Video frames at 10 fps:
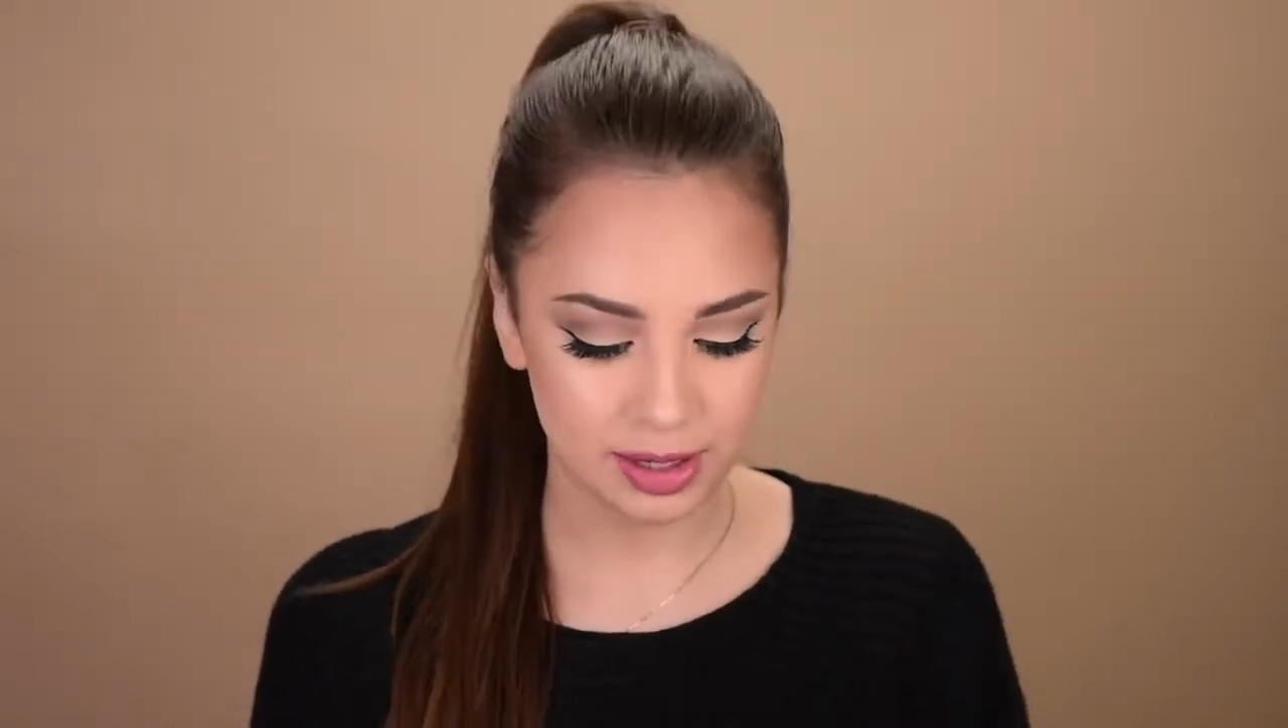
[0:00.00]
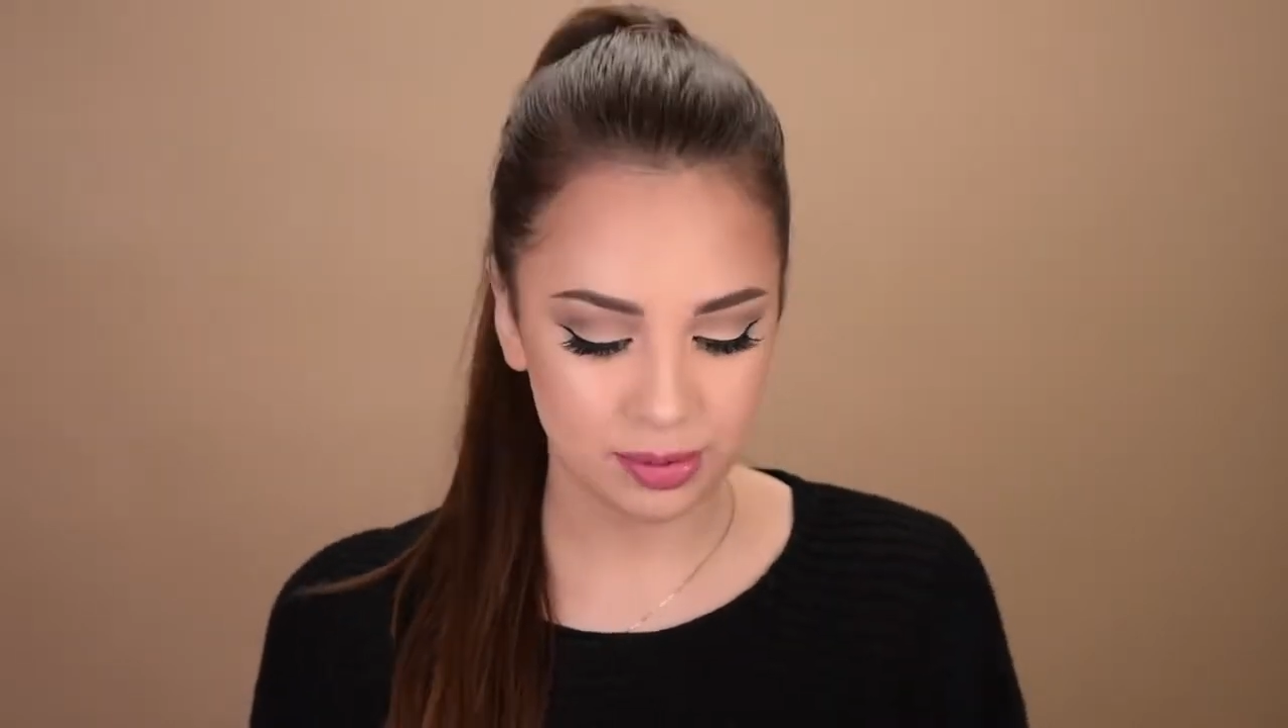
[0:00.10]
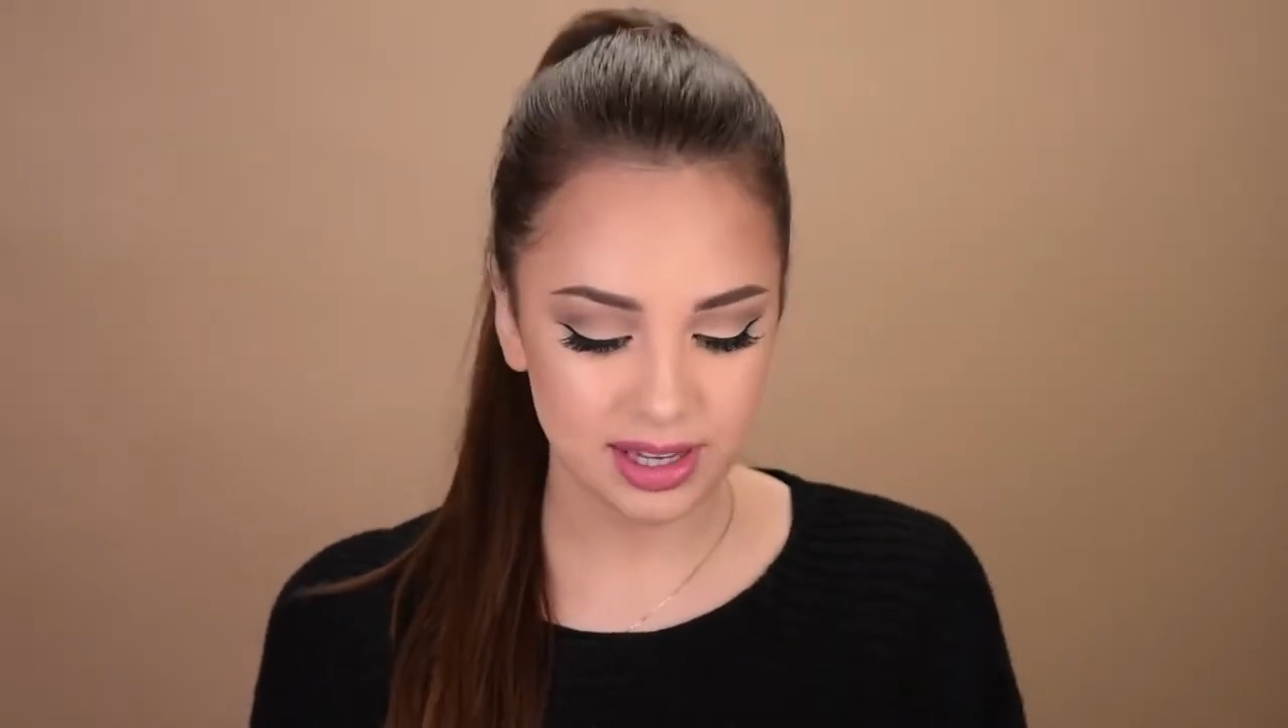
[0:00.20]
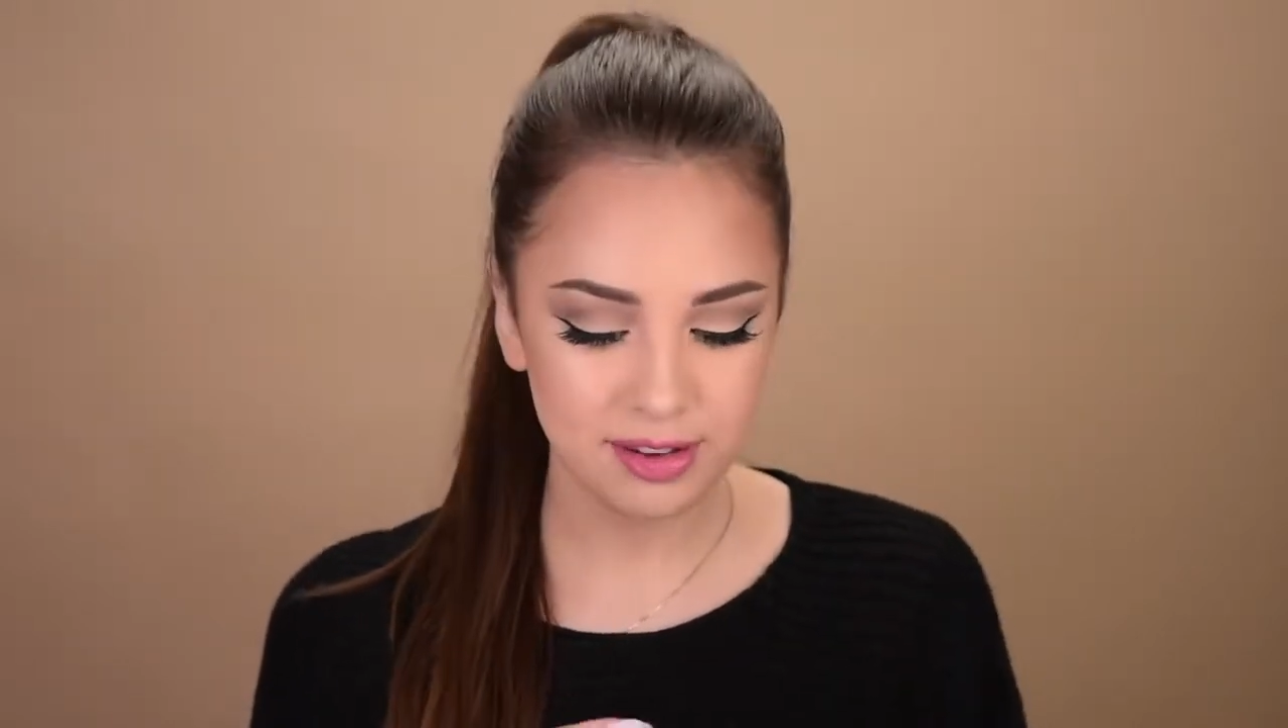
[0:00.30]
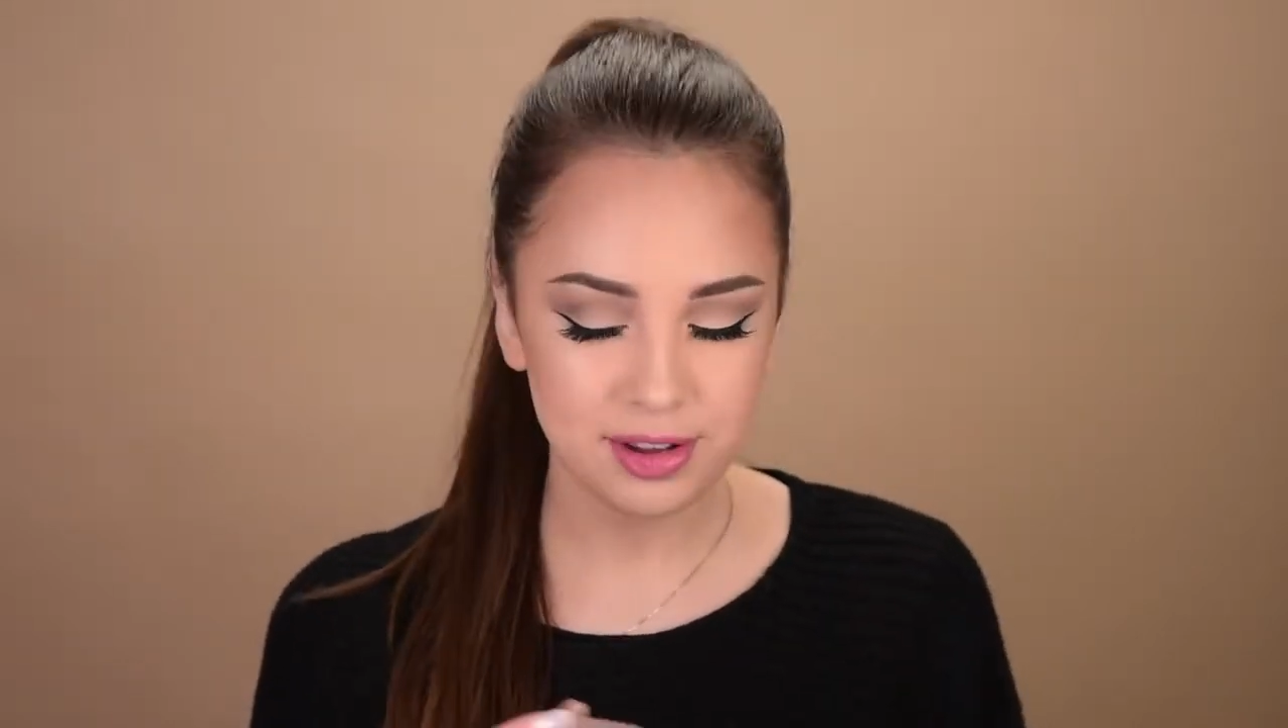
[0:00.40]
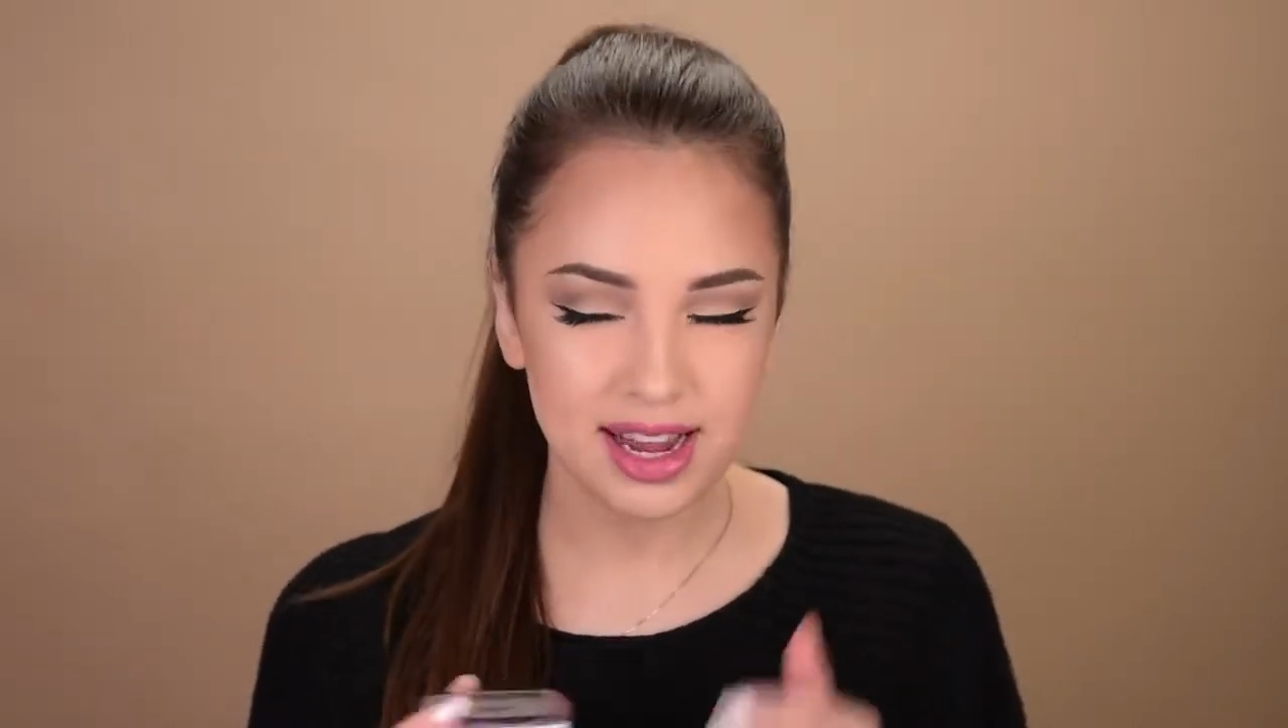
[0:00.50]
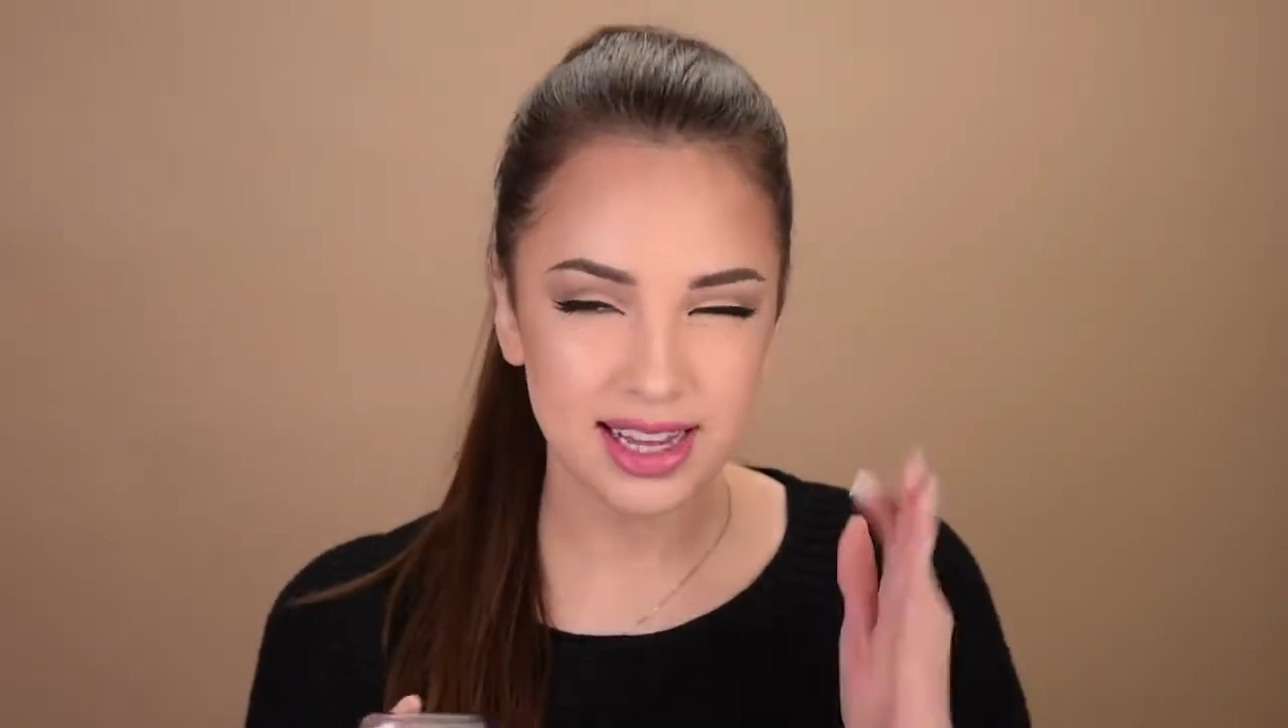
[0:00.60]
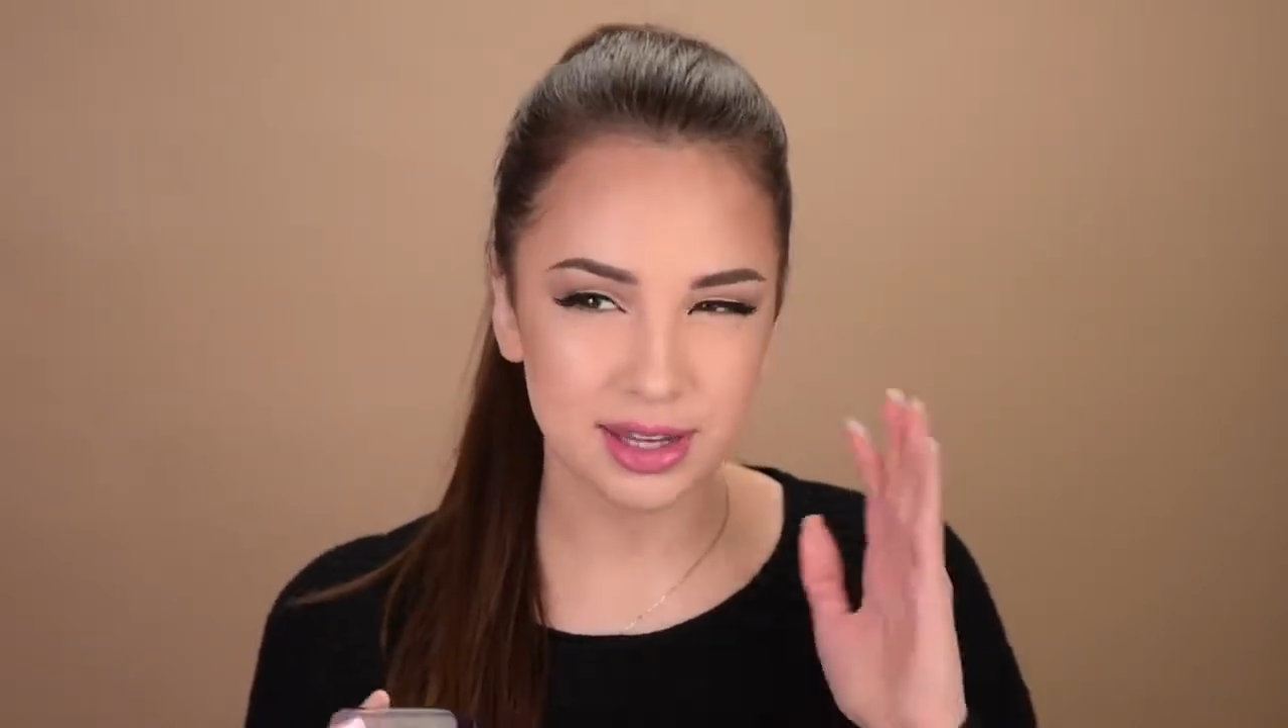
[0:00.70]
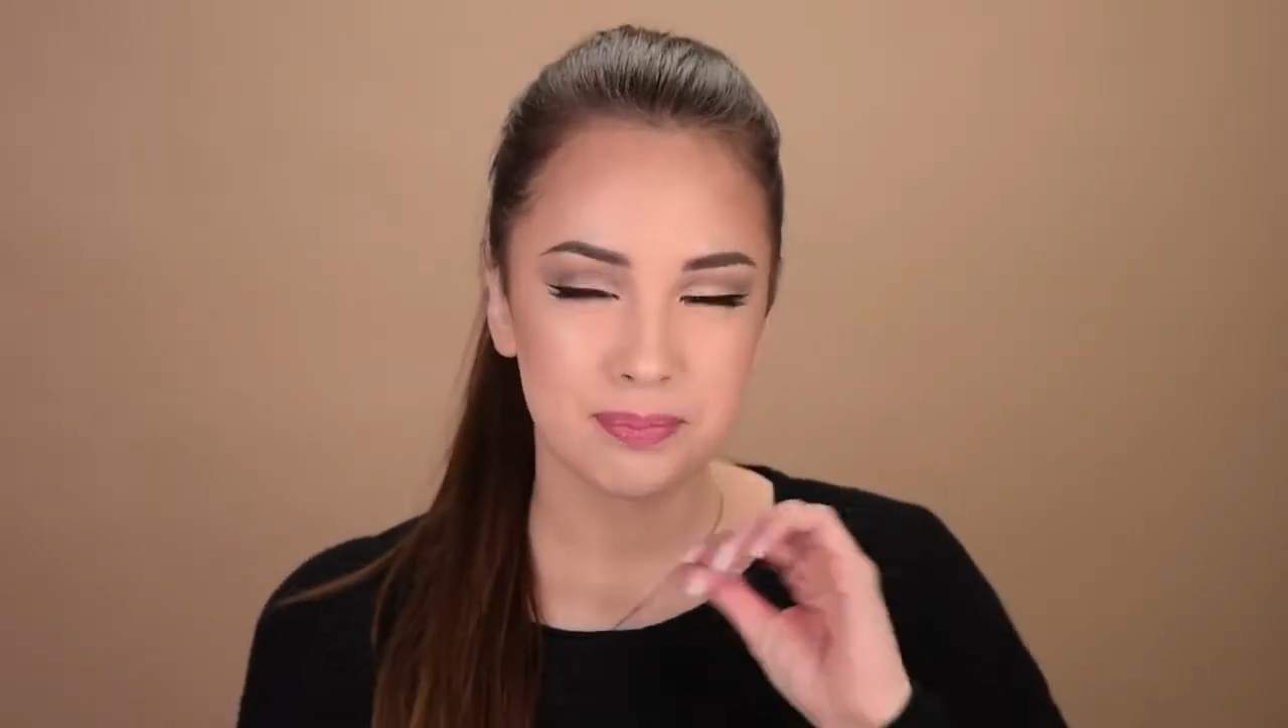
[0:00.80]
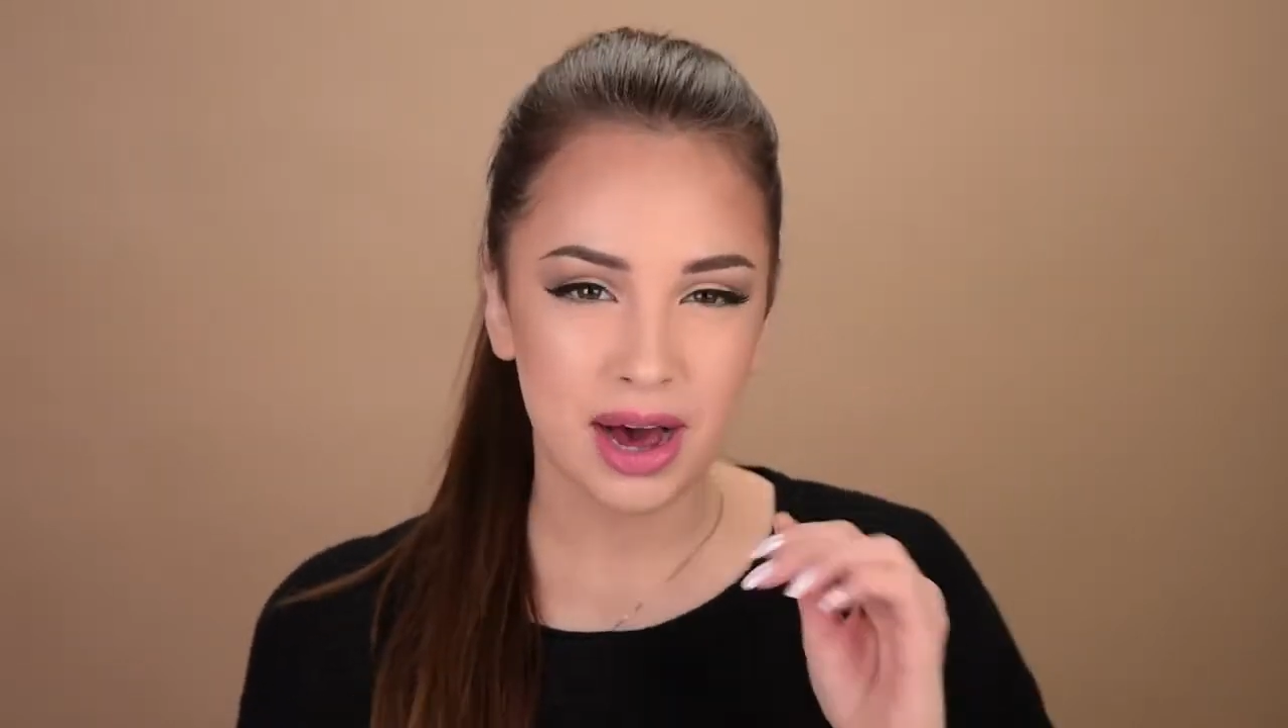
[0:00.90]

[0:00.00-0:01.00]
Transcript: It won't give you that